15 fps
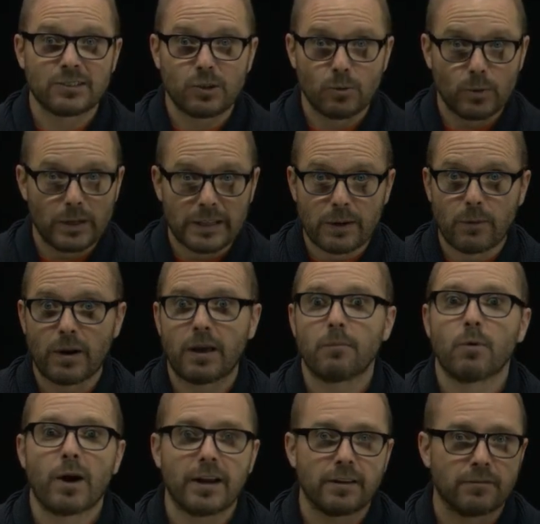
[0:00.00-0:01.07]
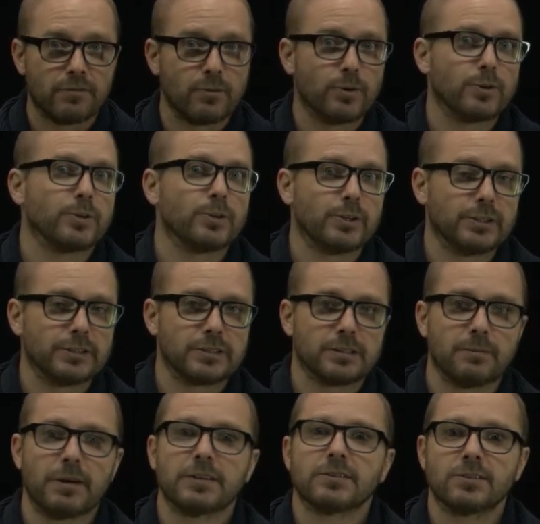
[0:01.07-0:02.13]
So really what I'm waiting for during the
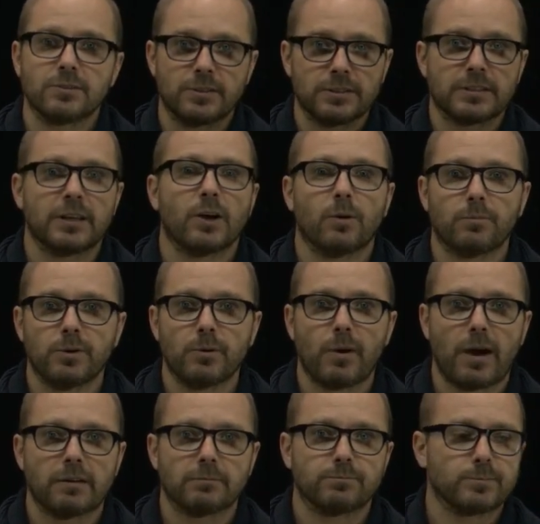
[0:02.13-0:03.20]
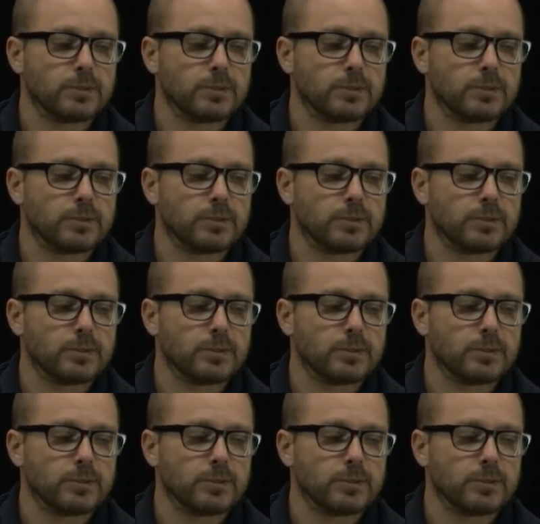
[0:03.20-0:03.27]
semester is to help you out.